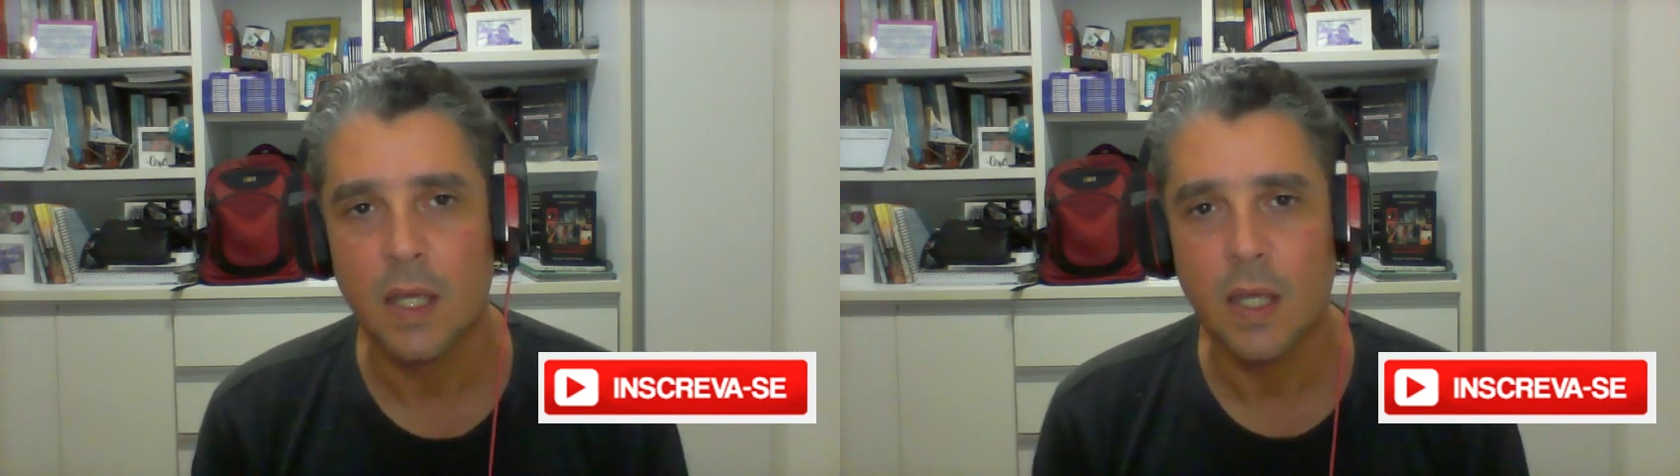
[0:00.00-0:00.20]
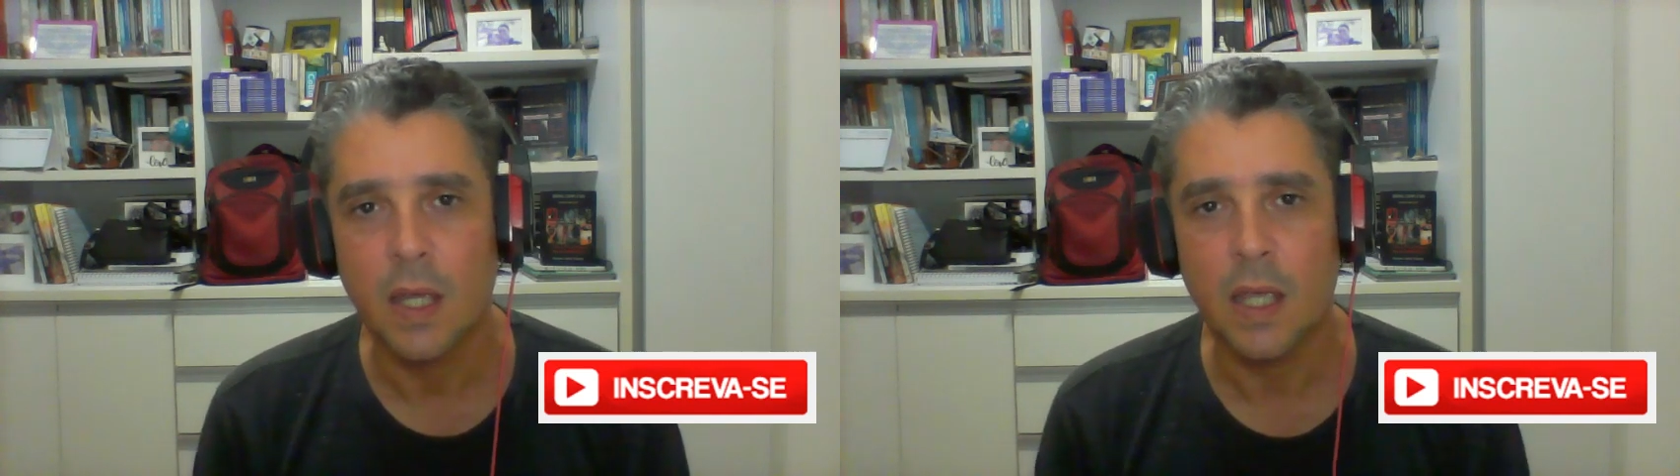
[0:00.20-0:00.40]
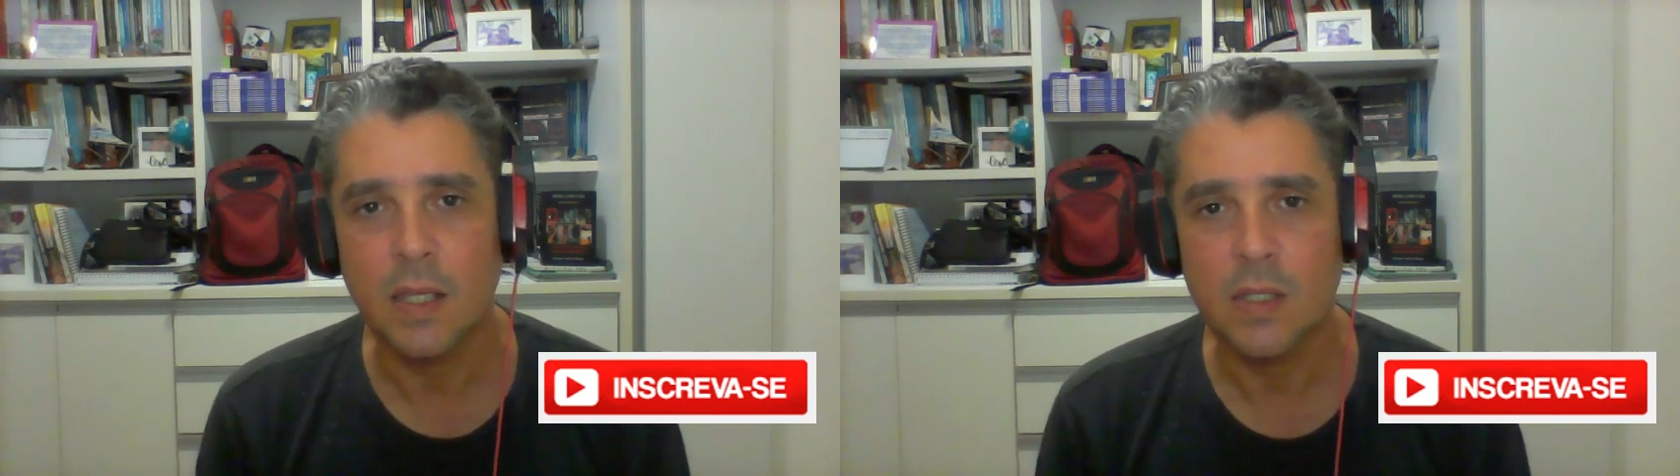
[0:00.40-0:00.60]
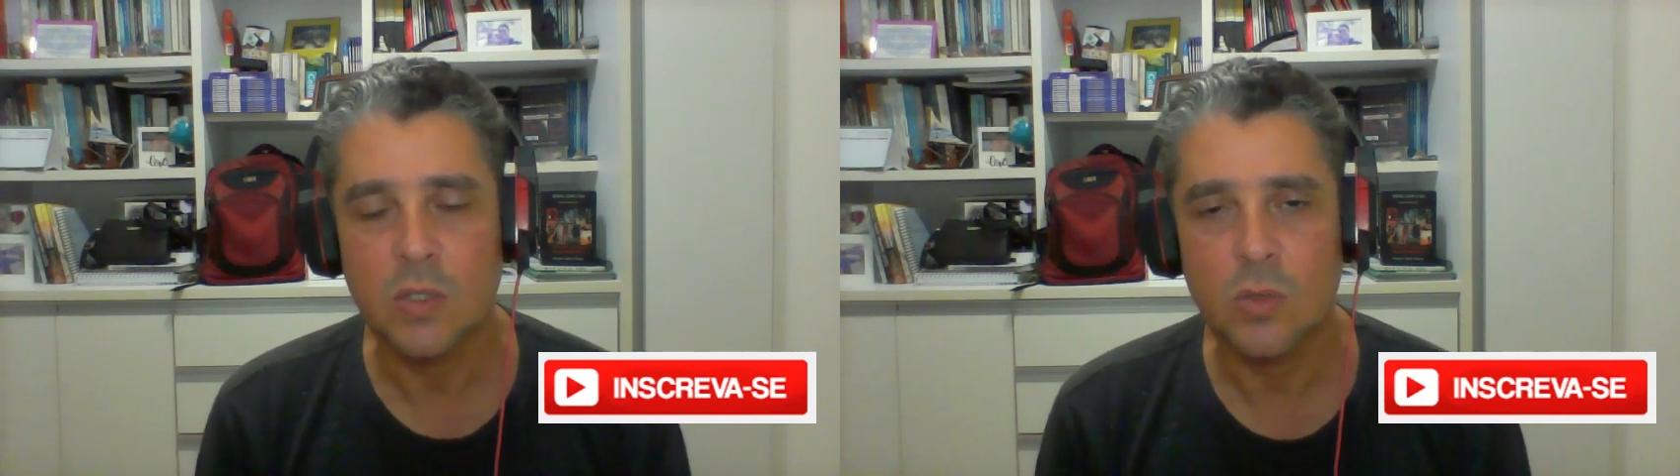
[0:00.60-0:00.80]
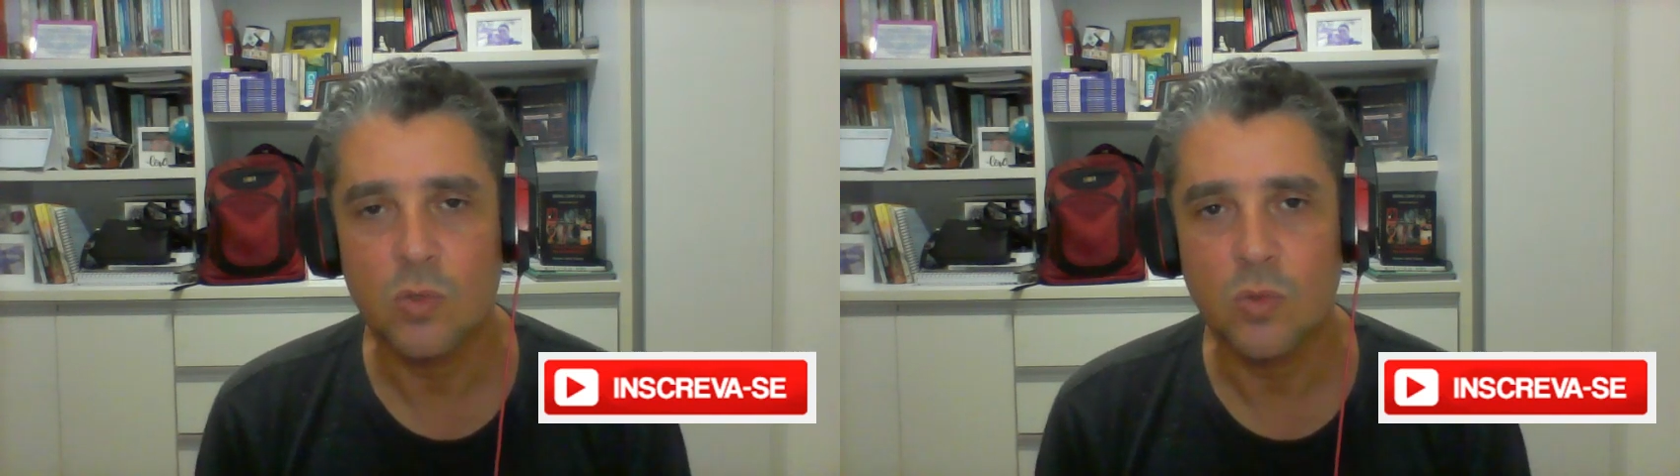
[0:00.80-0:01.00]
has
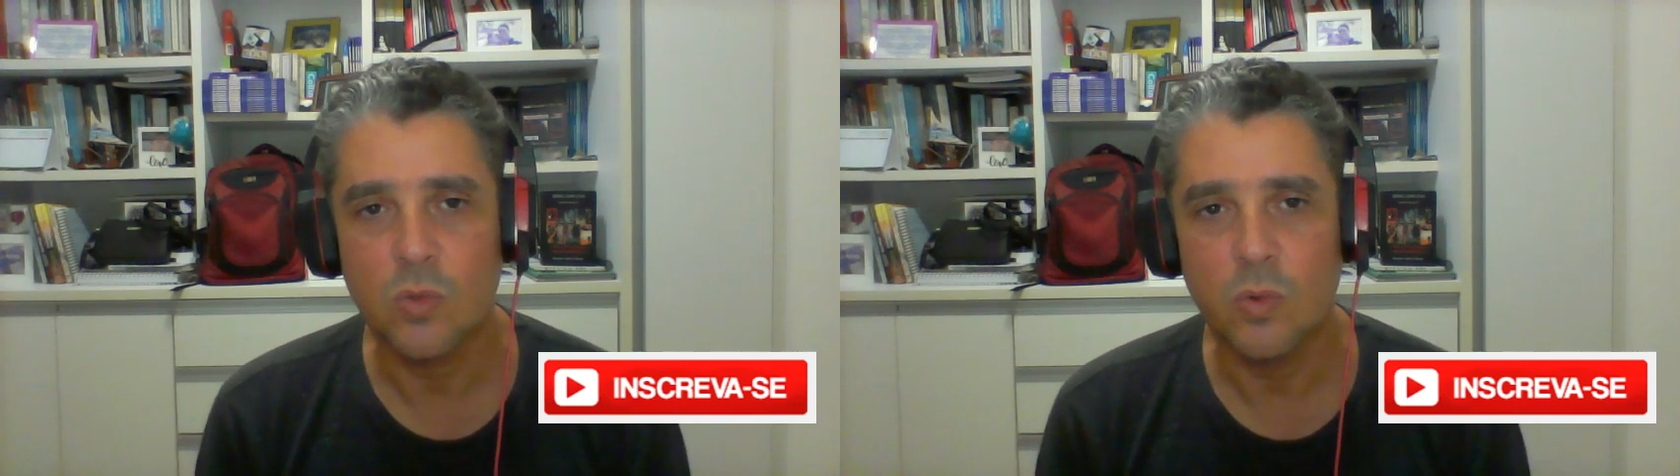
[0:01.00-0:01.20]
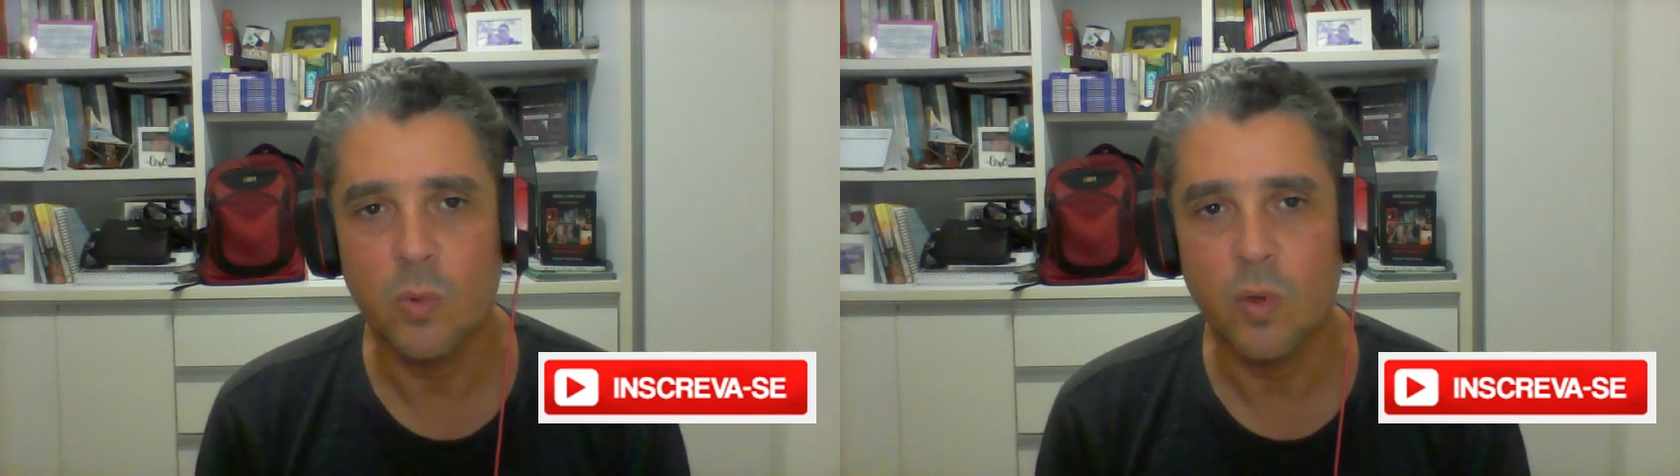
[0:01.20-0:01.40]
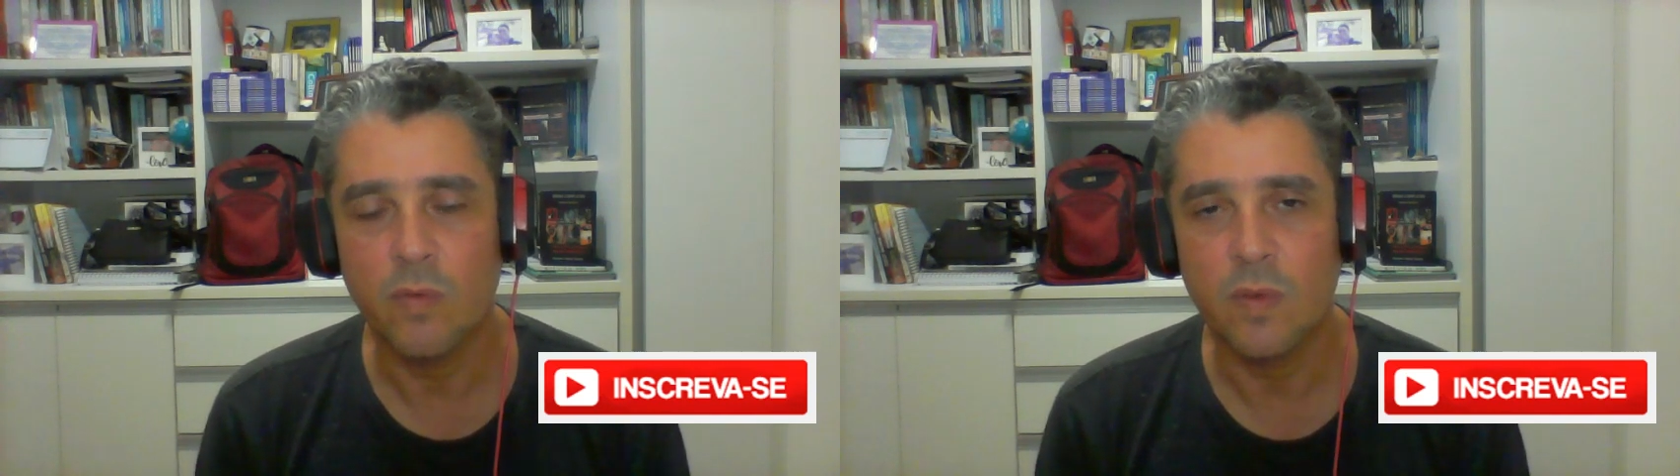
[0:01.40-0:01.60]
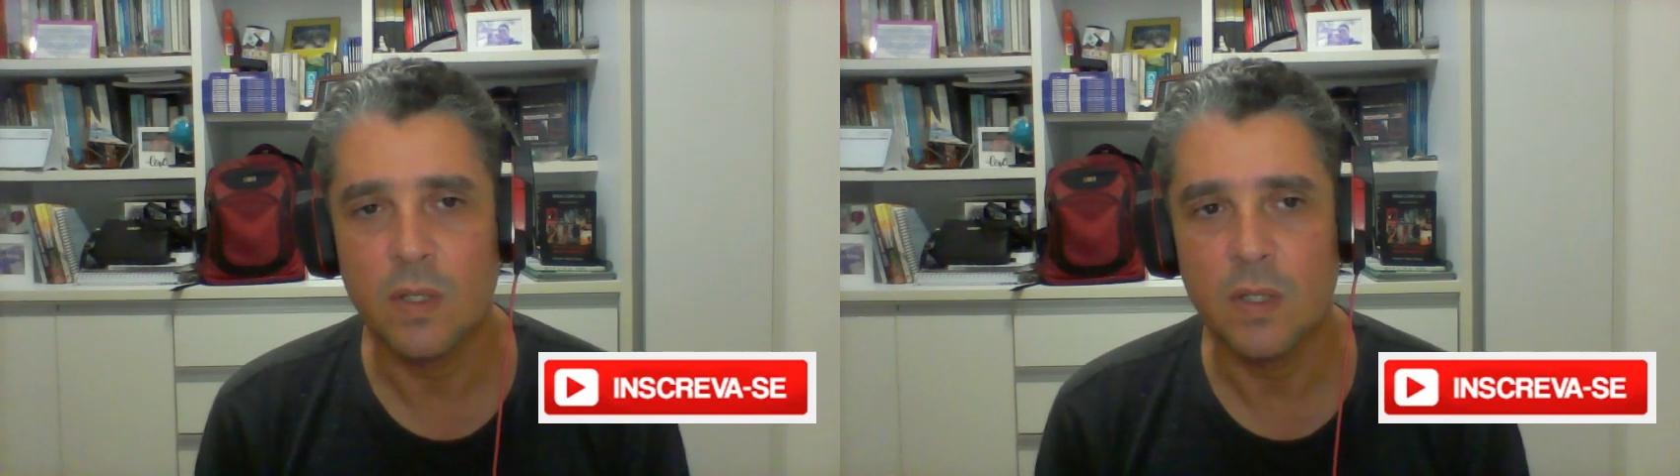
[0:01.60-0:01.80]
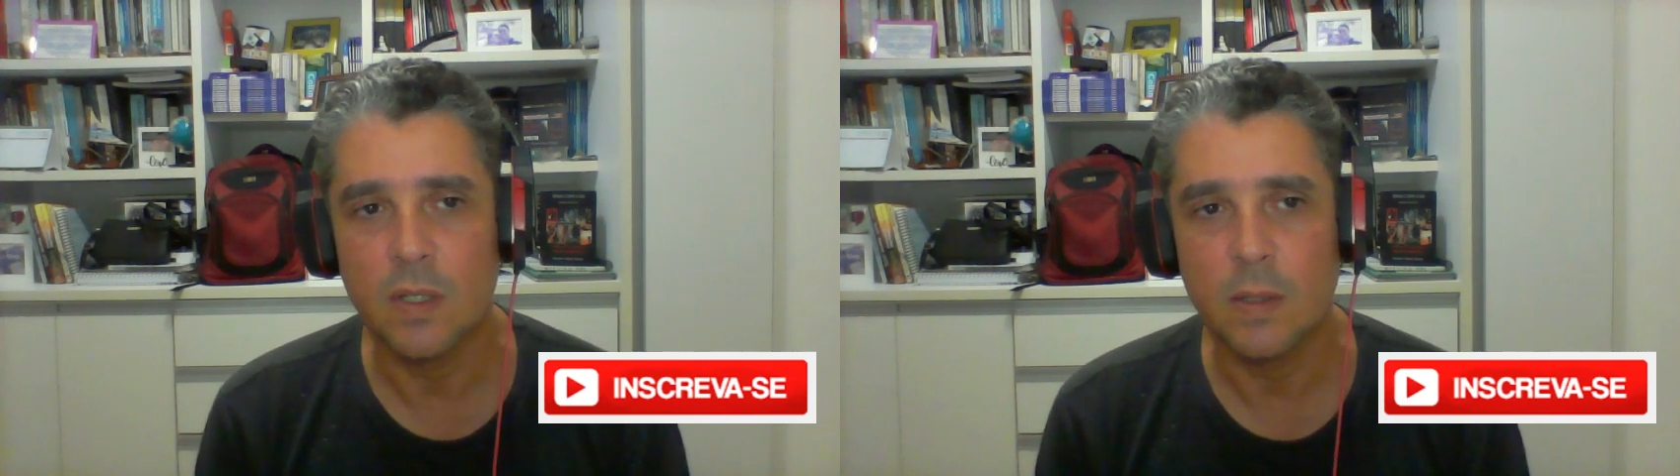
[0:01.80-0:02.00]
to do with
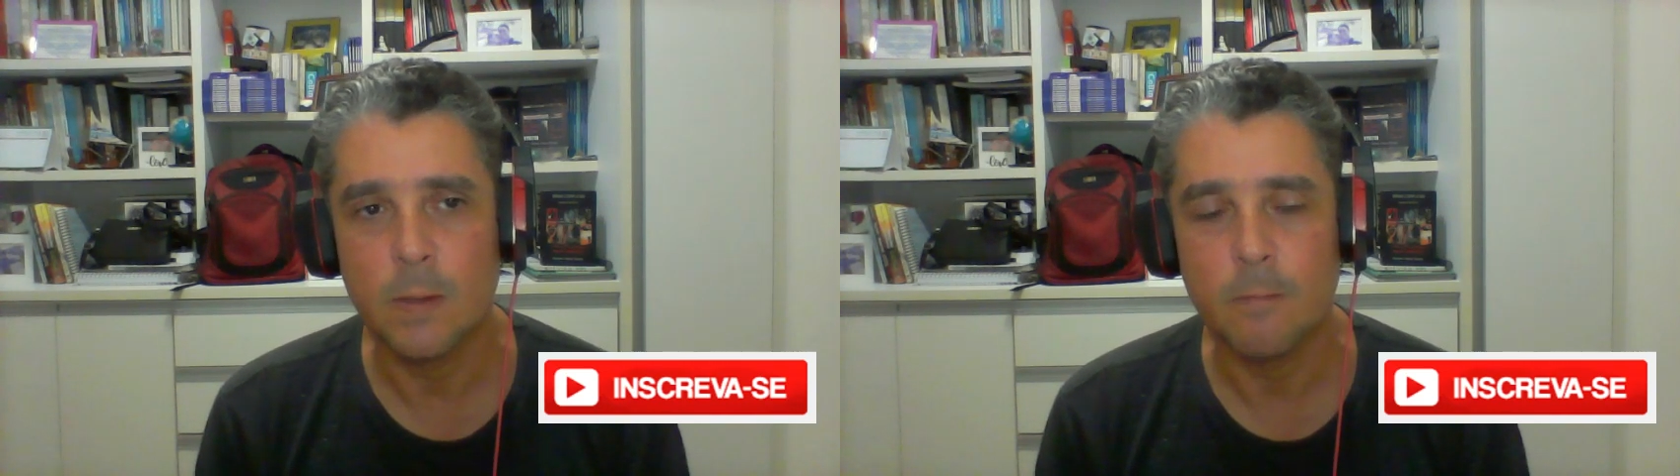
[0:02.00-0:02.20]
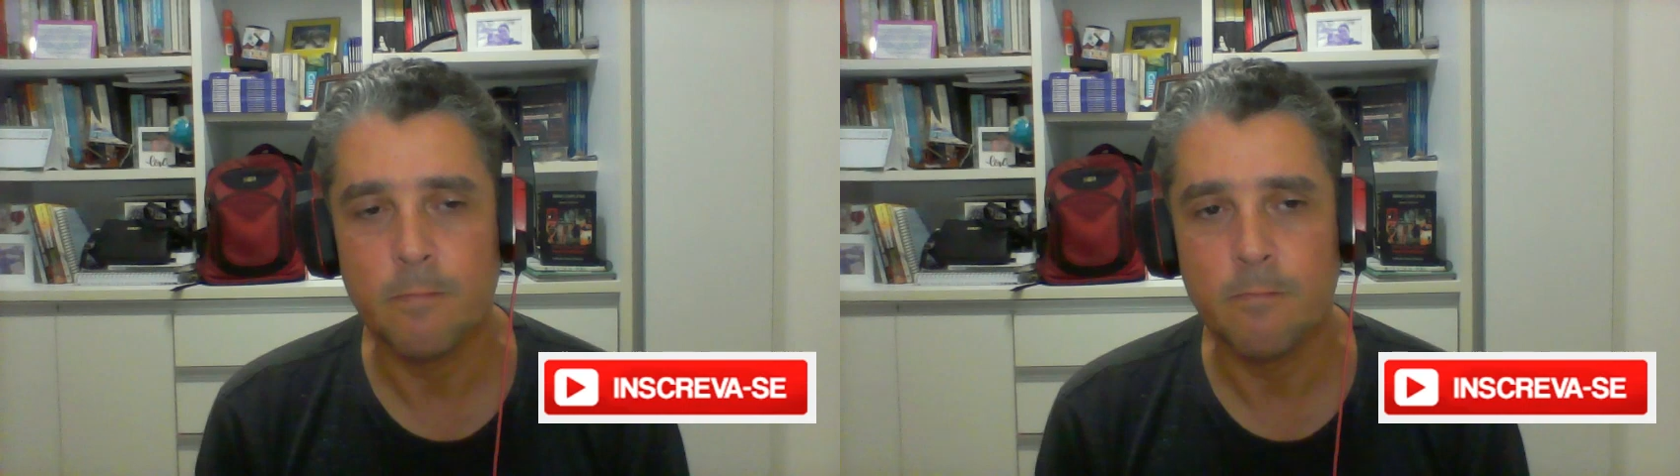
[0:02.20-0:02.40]
the